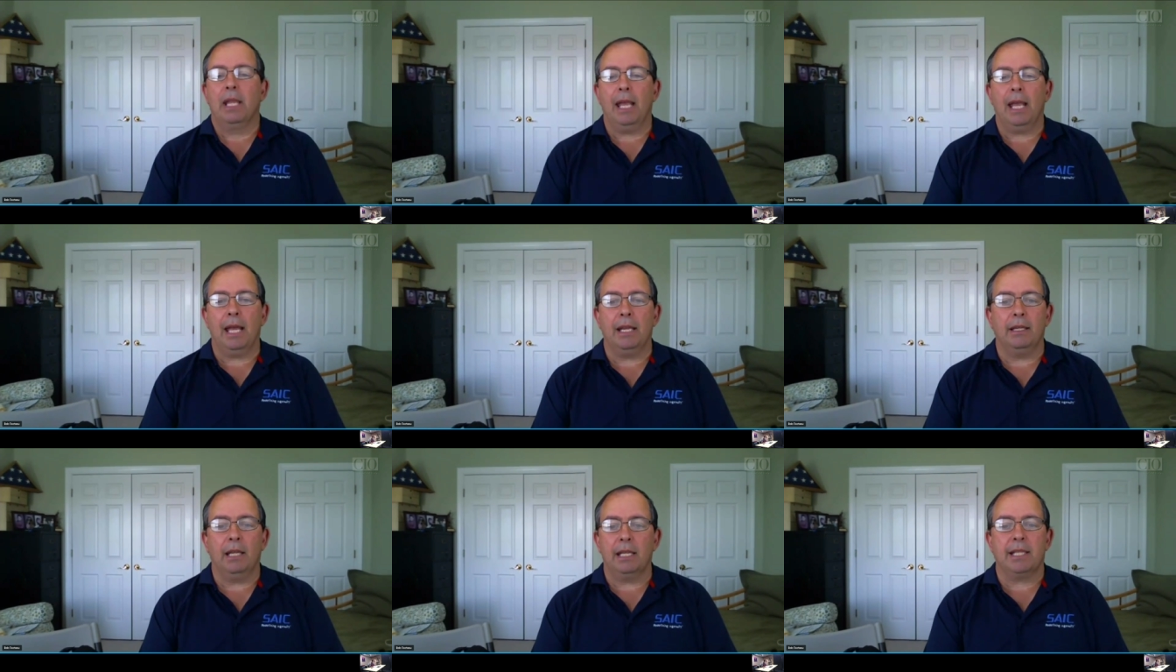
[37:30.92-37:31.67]

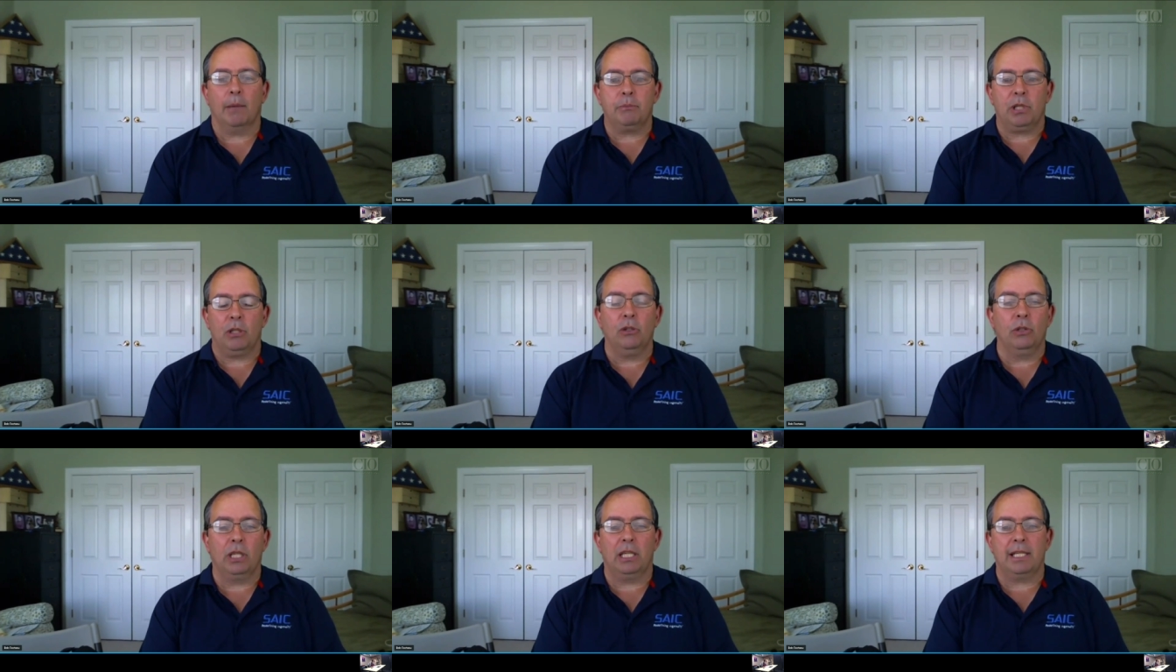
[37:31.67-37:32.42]
and it's up to
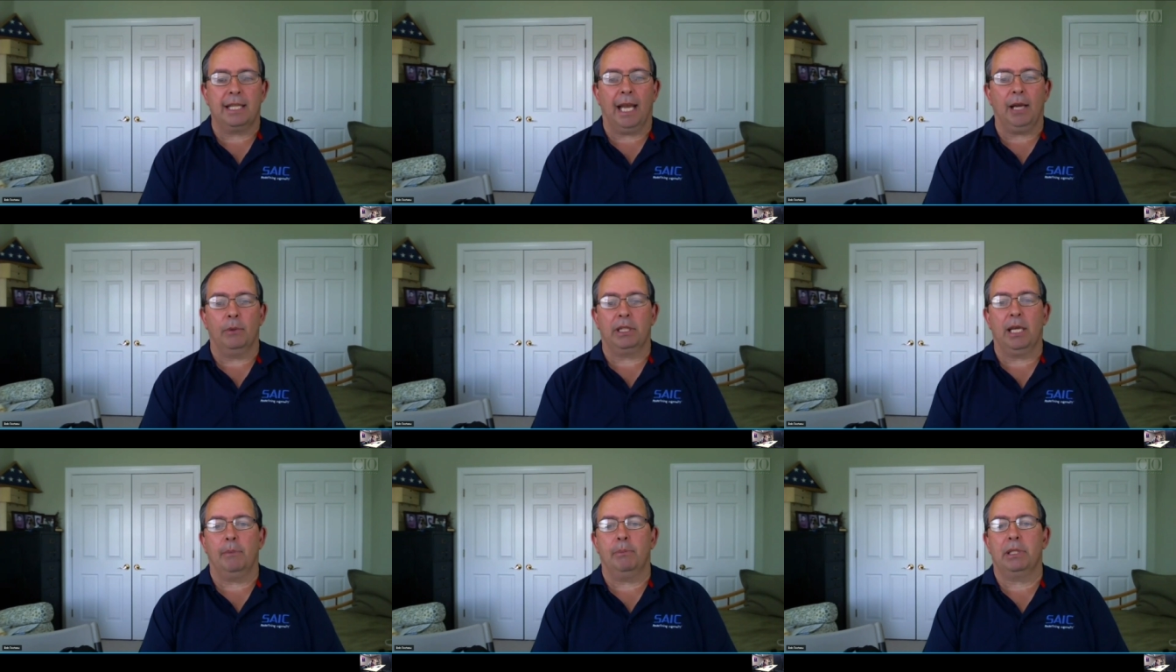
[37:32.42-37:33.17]
you to decide
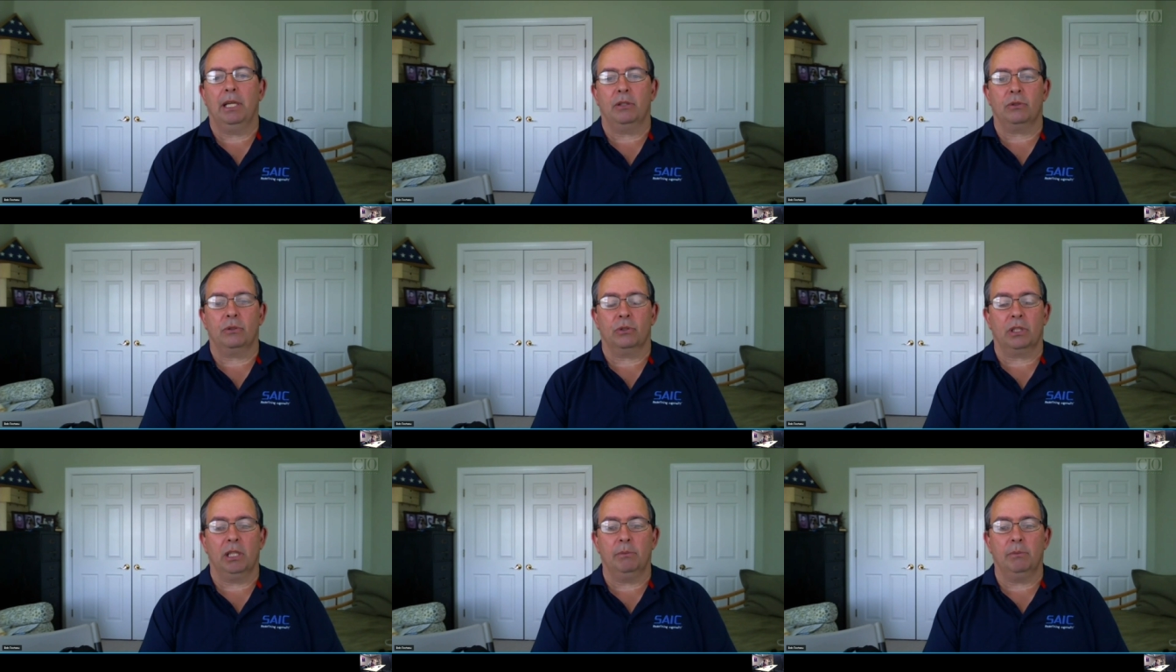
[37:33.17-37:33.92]
what that potential is
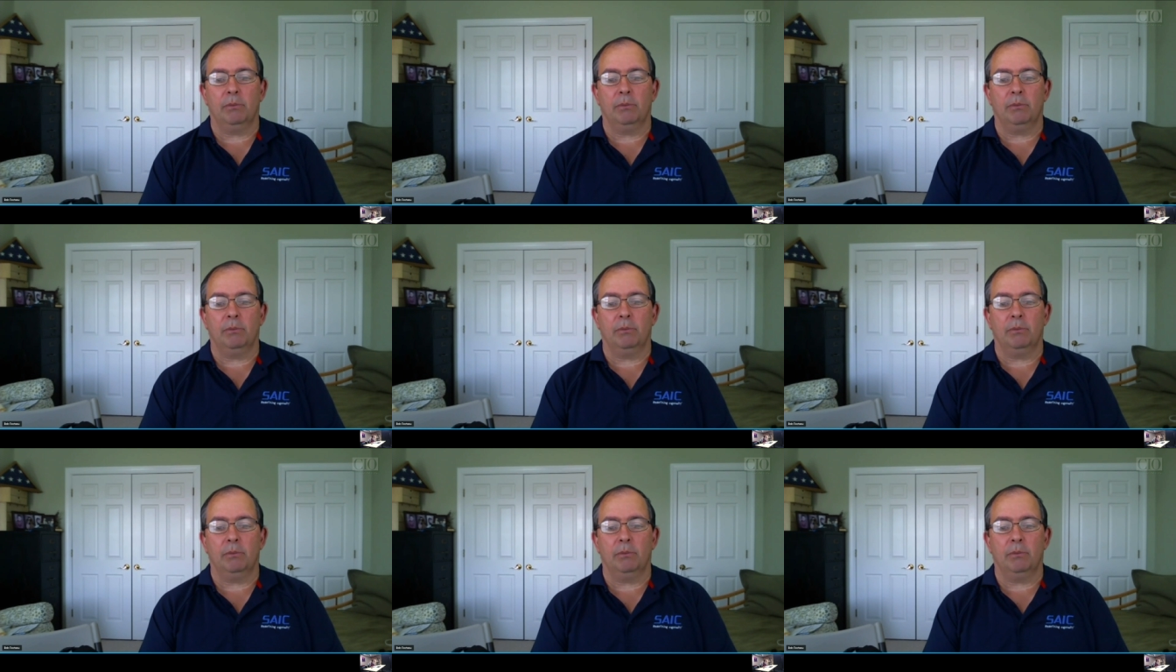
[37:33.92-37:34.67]
going to be, not
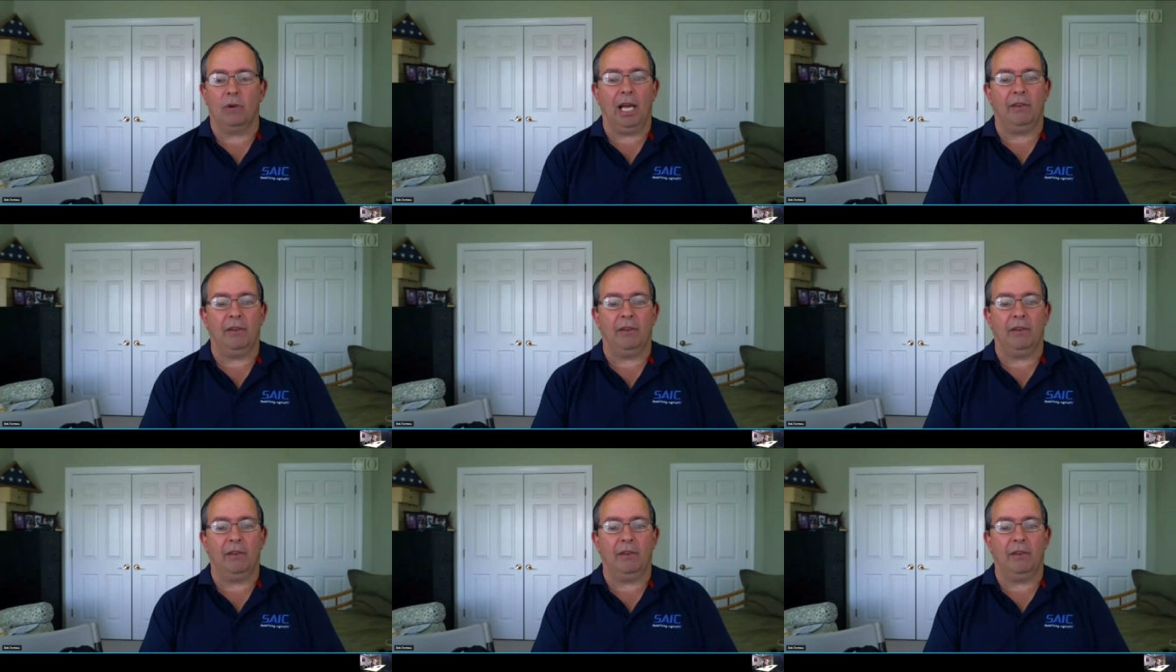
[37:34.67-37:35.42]
me to drive it out
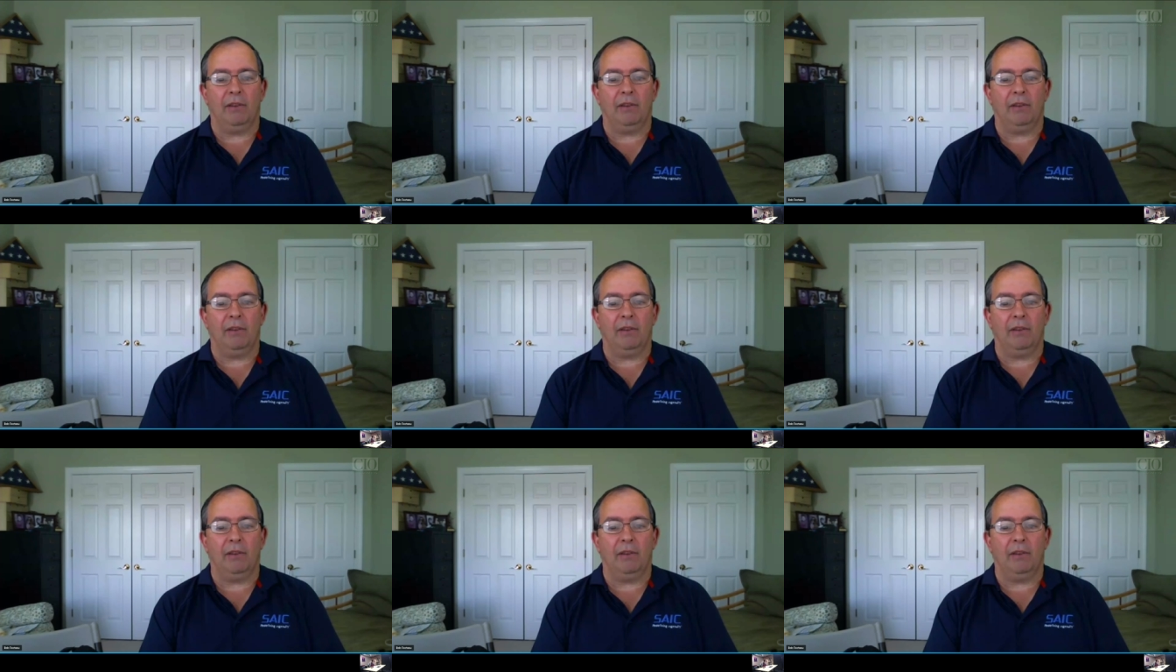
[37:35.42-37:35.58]
of you.